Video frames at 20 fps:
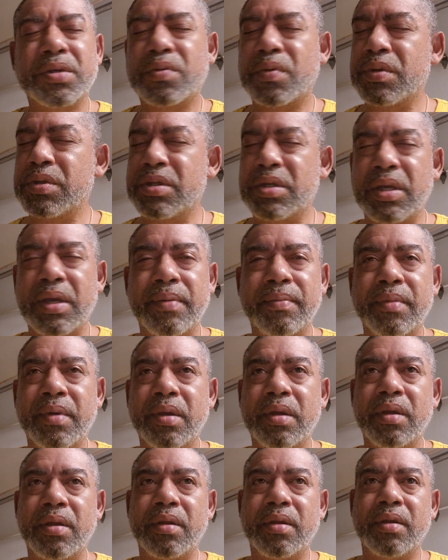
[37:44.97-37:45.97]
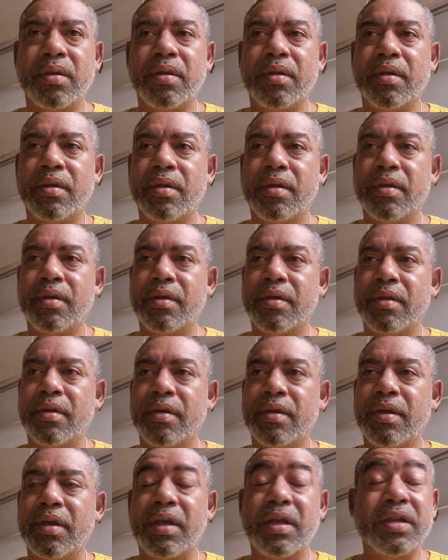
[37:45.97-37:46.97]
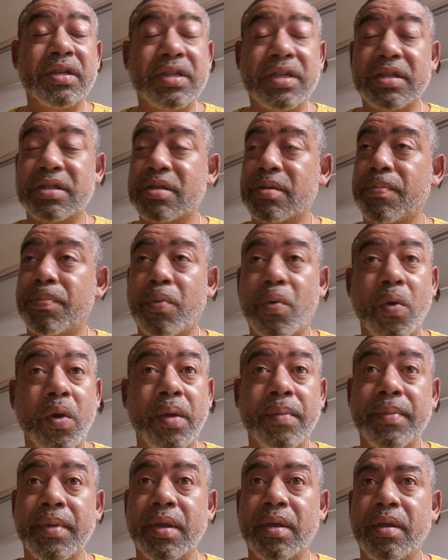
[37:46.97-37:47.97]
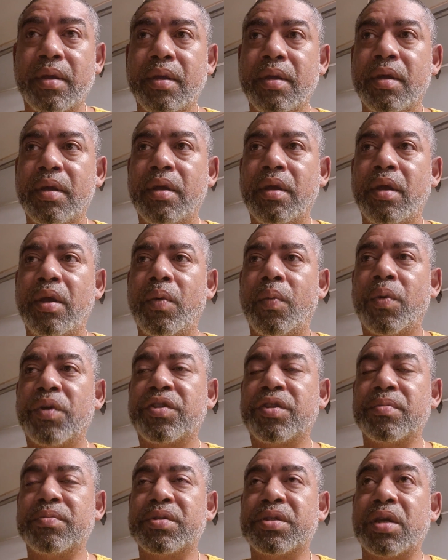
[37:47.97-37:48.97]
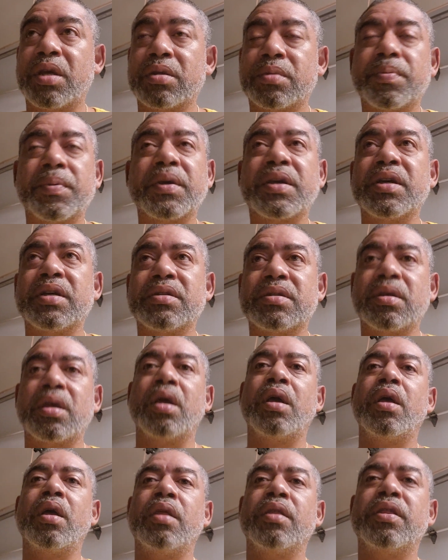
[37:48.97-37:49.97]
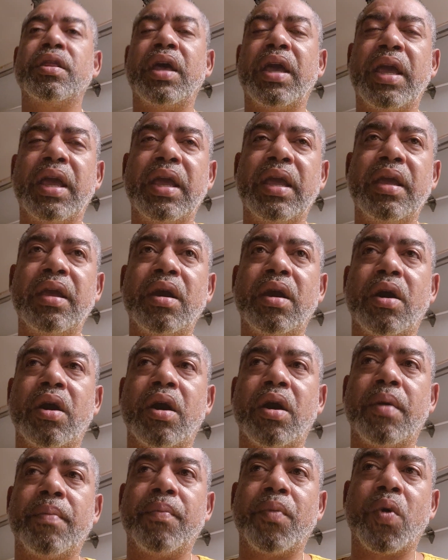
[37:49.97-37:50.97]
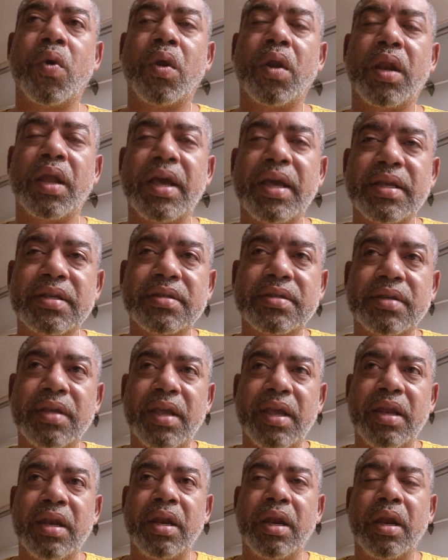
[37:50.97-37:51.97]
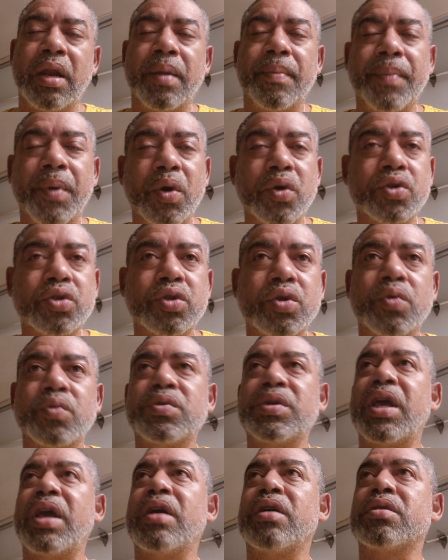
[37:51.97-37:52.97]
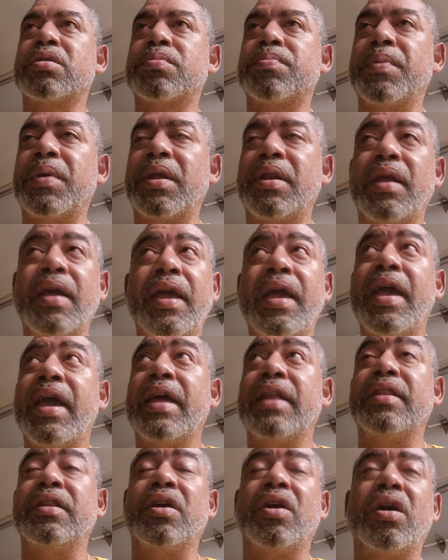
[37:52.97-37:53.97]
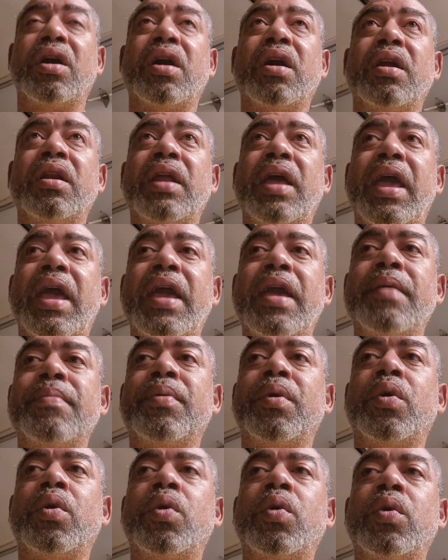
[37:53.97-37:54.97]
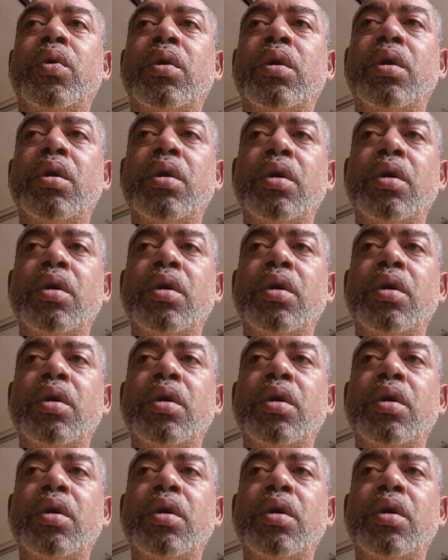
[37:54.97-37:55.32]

resentment and disappointment with themselves because they are more or less in an emotional tailspin and they're unable